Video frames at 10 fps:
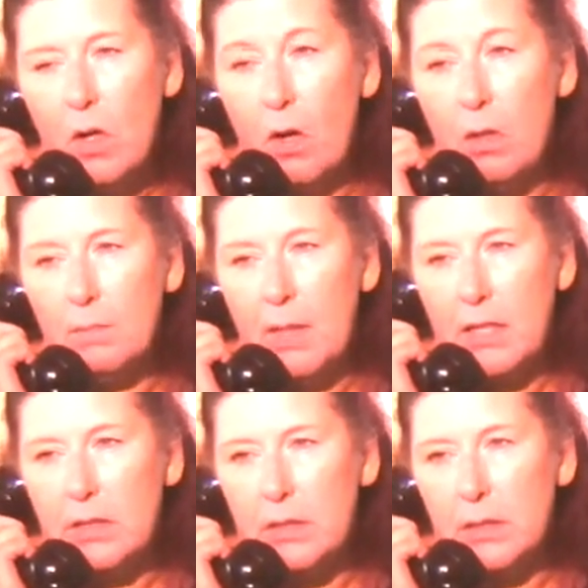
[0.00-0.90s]
All
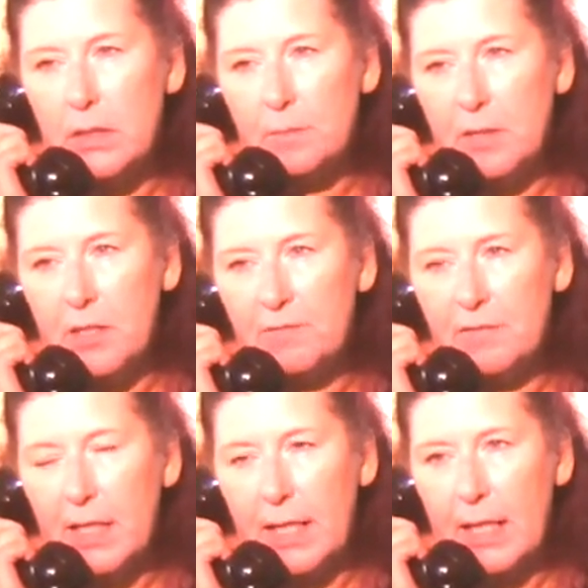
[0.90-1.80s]
my ducks are
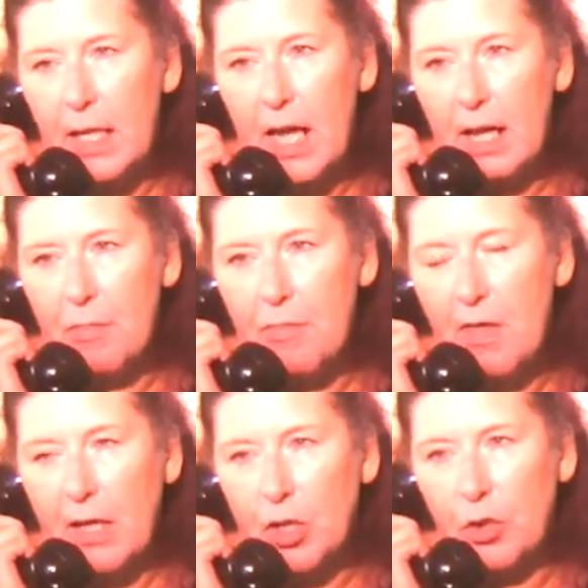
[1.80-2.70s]
perfectly in a line,
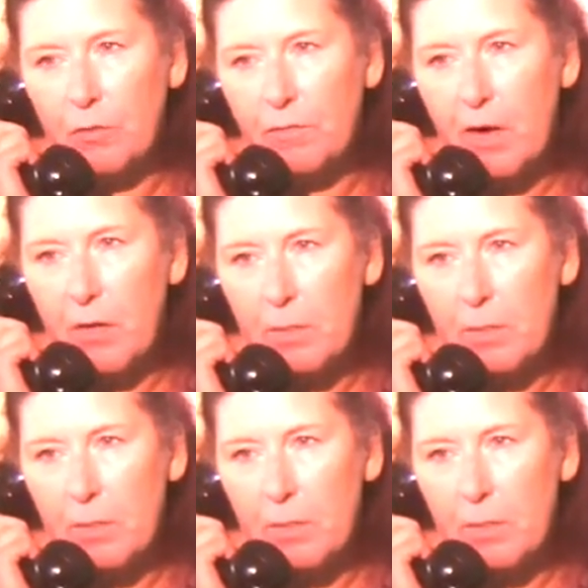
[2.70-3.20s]
thank you very